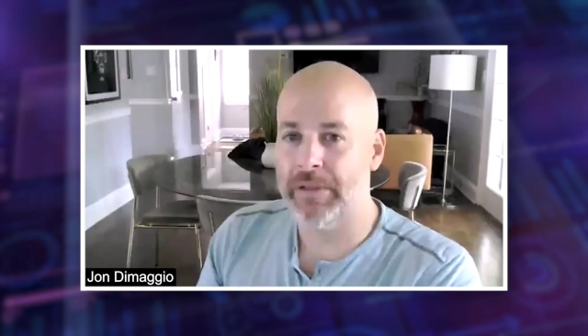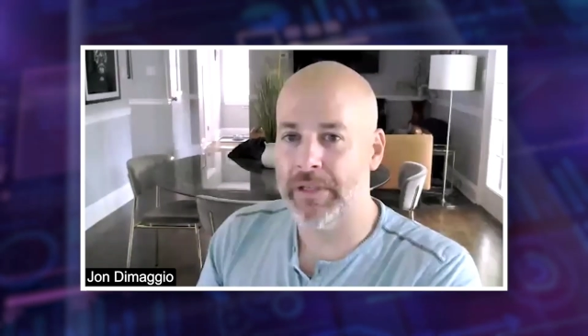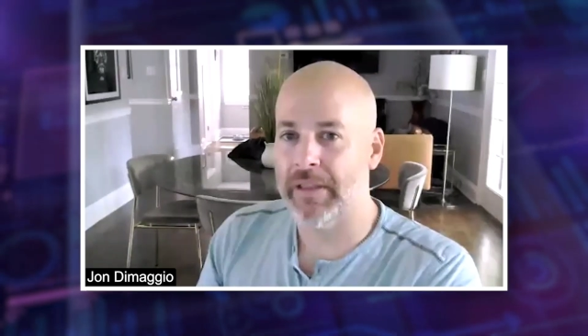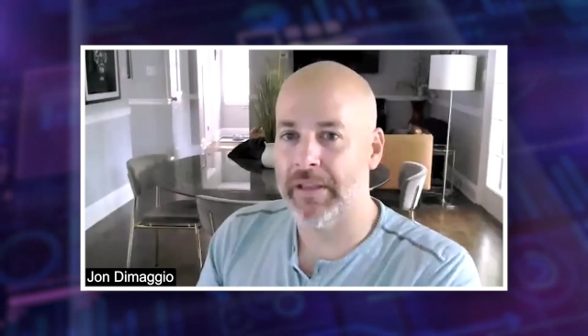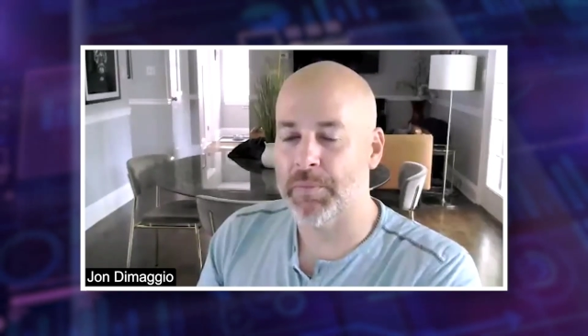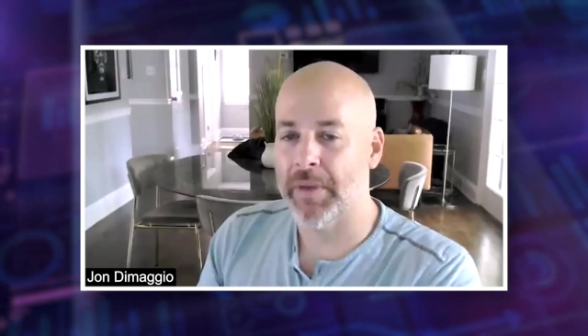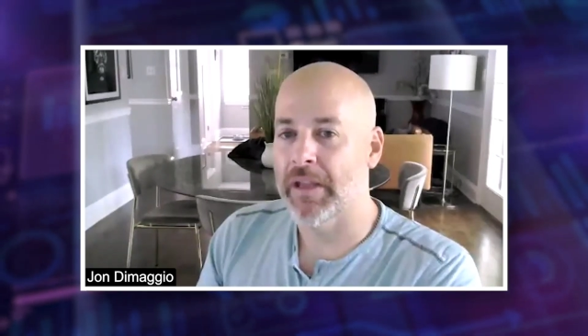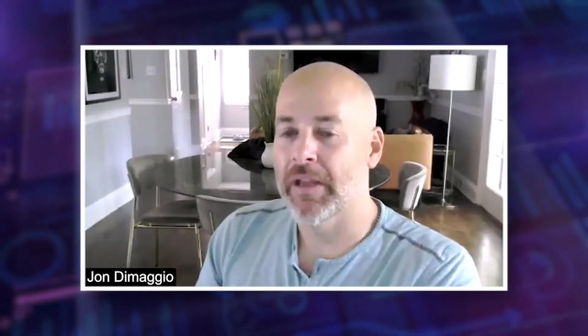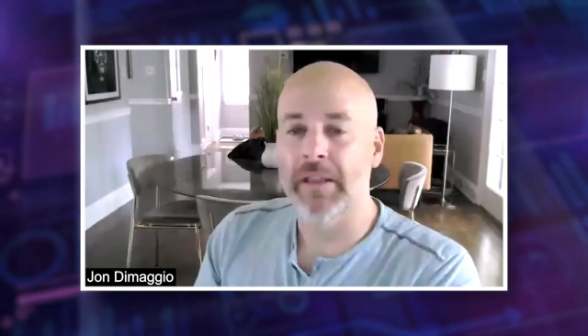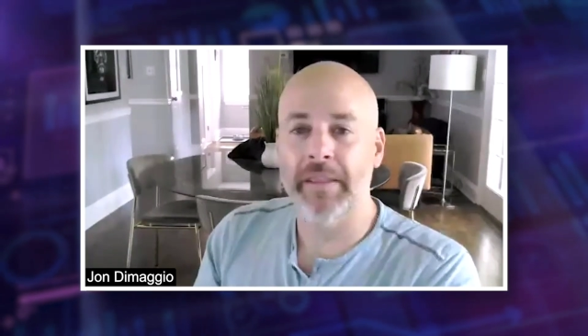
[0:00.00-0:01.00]
who did this.
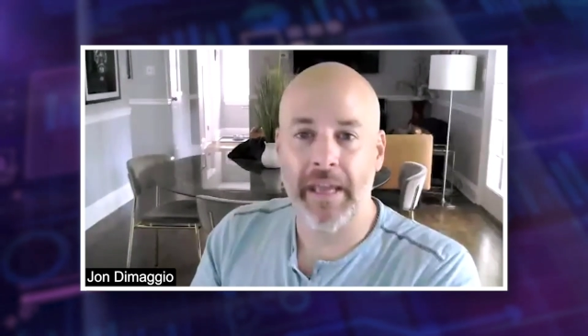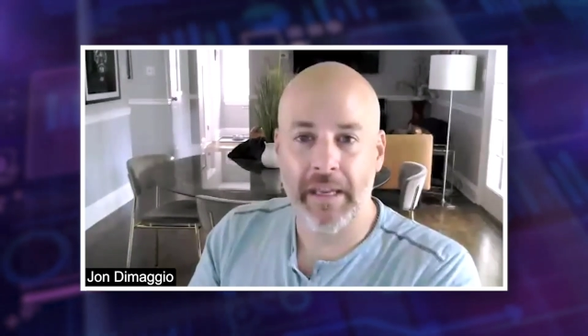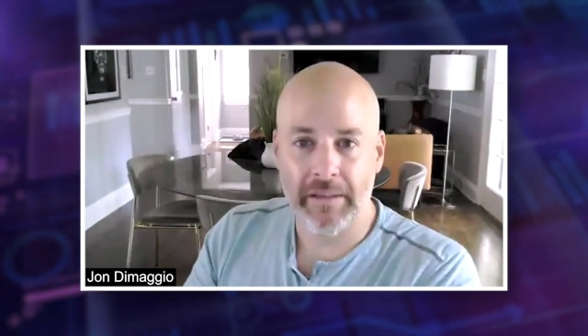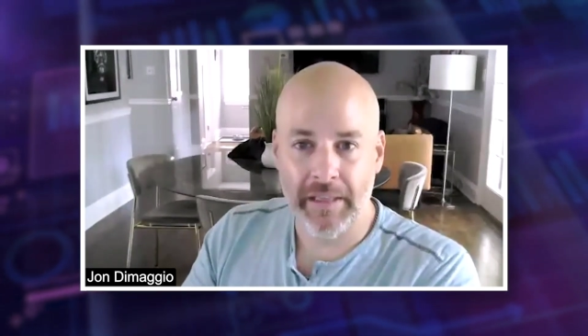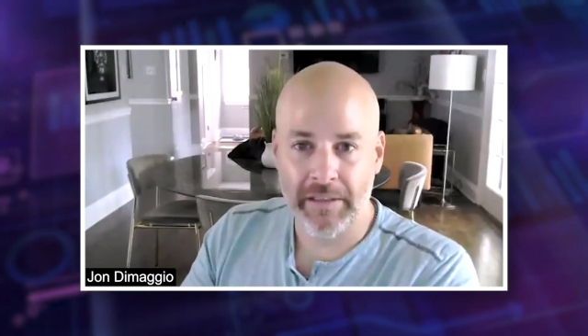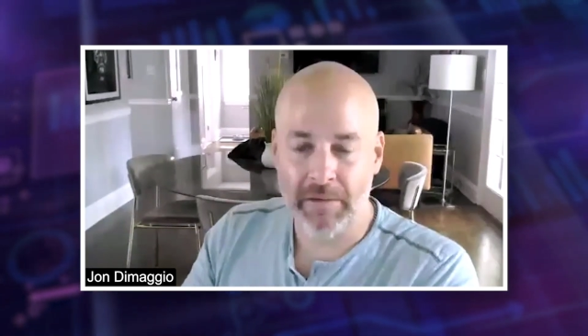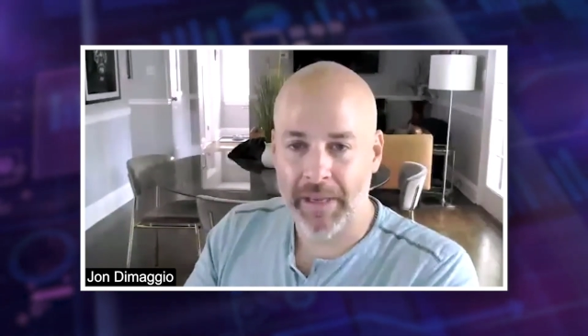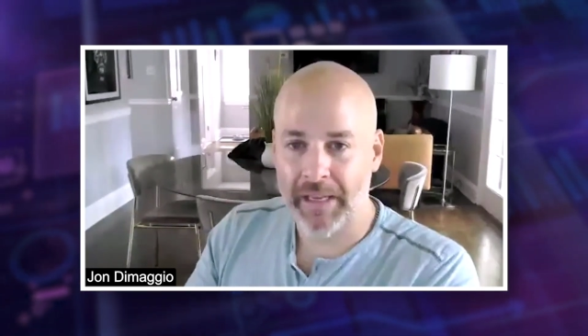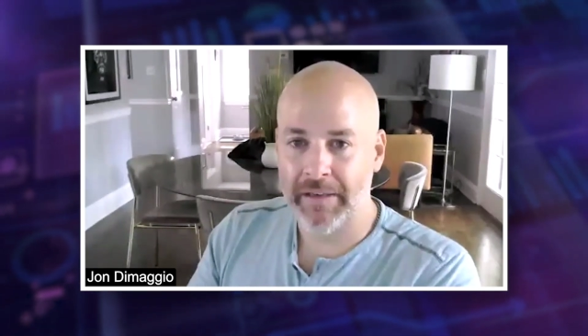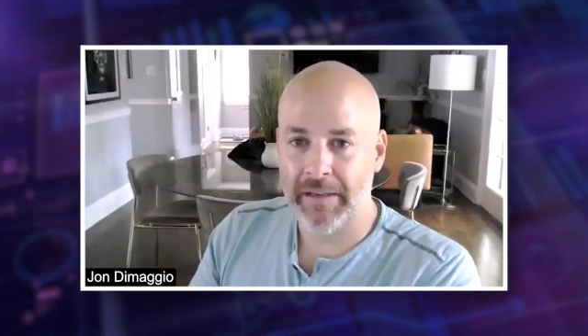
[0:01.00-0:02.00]
But they they
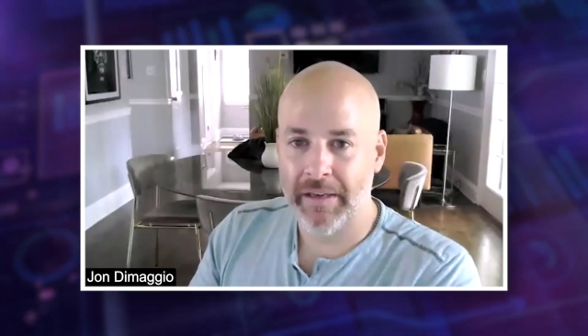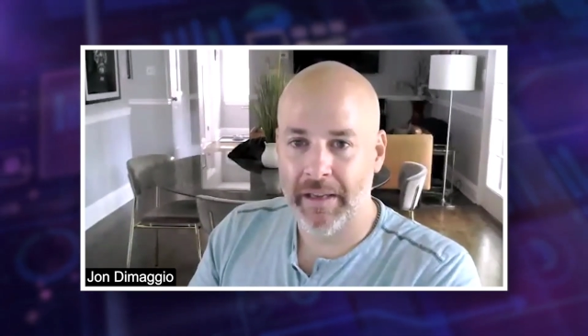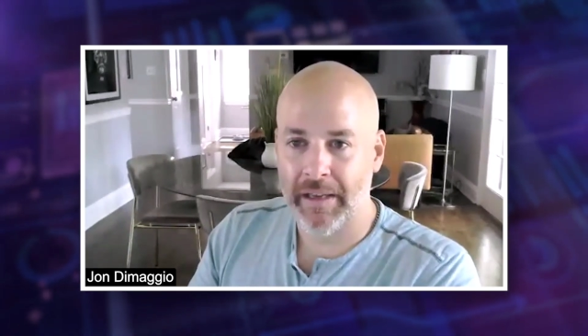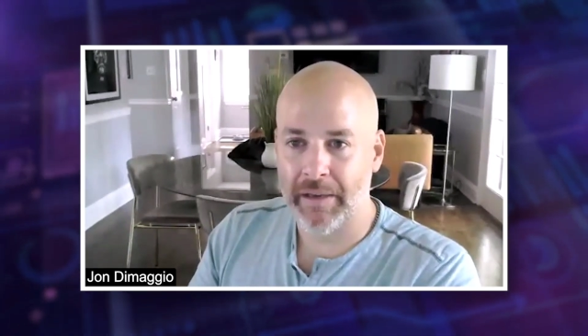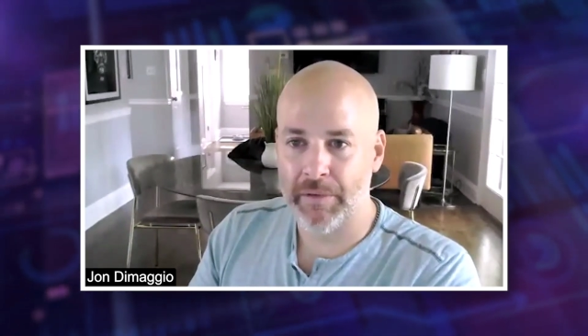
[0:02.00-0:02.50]
demanded a,